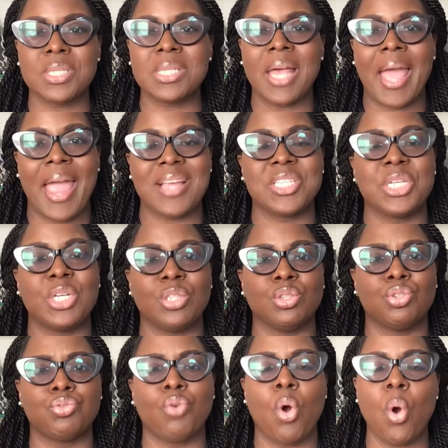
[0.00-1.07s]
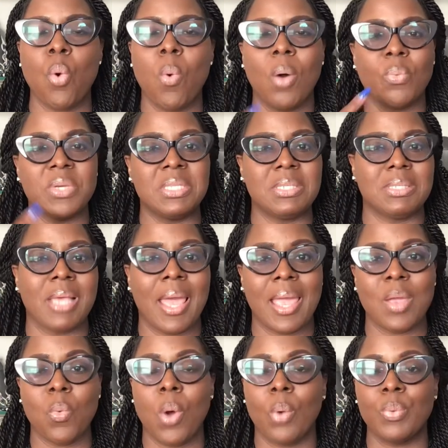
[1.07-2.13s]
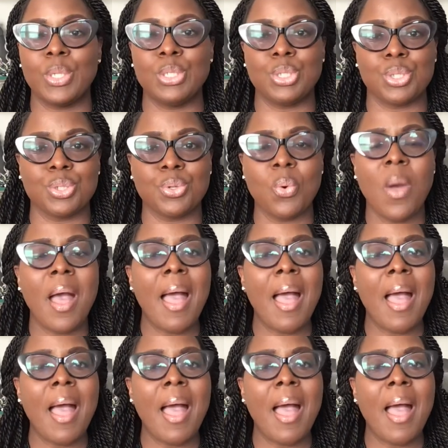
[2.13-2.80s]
to actually control what we say, what we do,